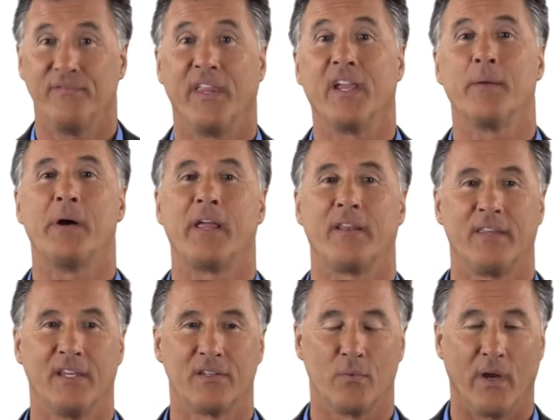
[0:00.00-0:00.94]
Think about it
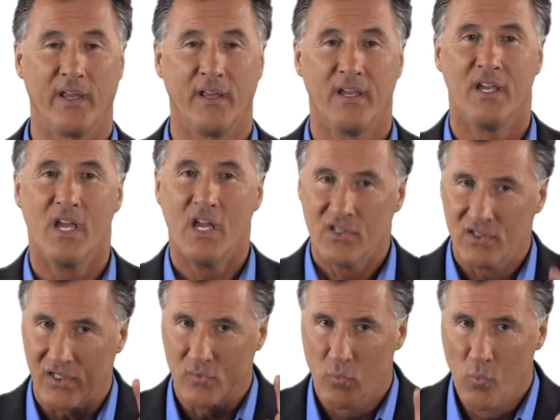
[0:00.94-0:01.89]
this way.
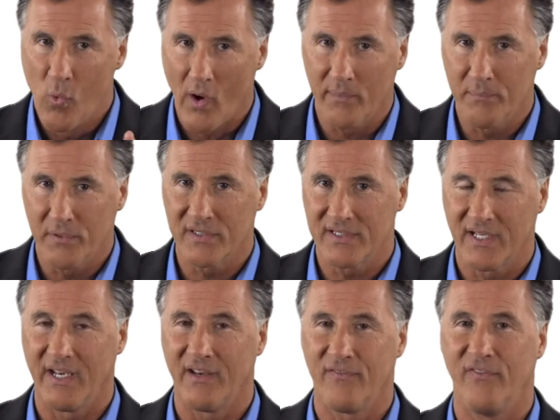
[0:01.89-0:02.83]
Just
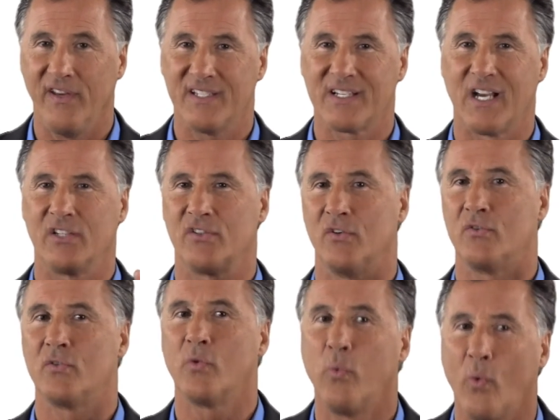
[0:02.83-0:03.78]
1% in fees costs you
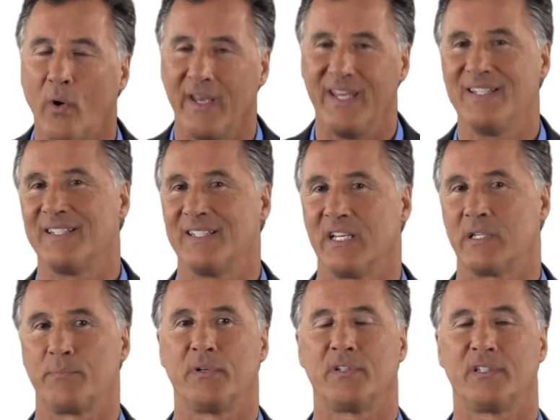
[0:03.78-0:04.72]

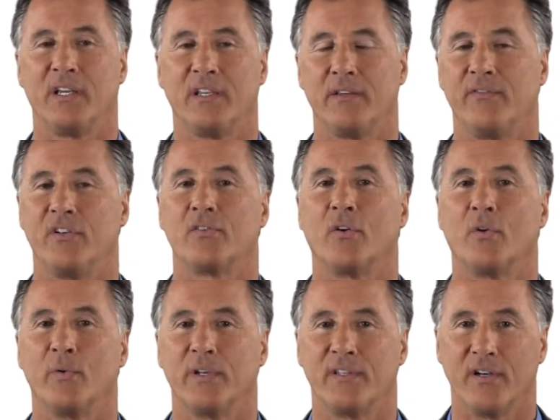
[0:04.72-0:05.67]
26% of your
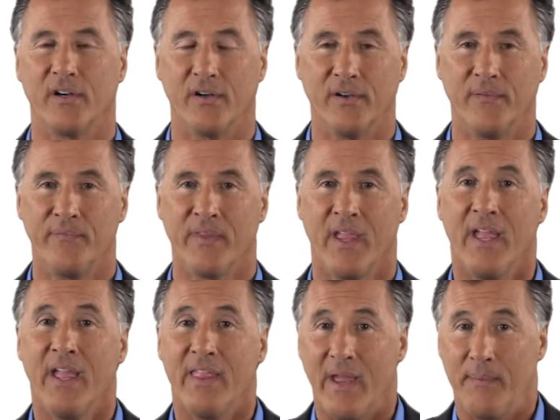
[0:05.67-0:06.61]
total return.
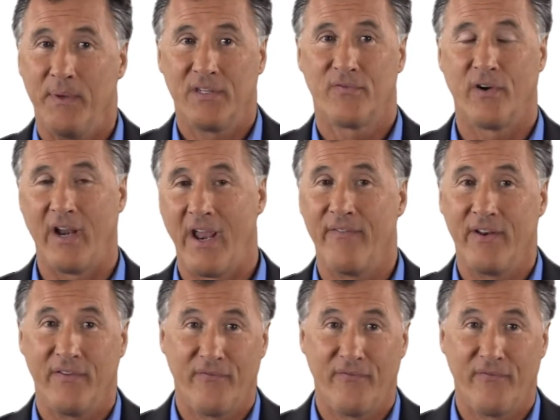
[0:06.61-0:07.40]
That means for every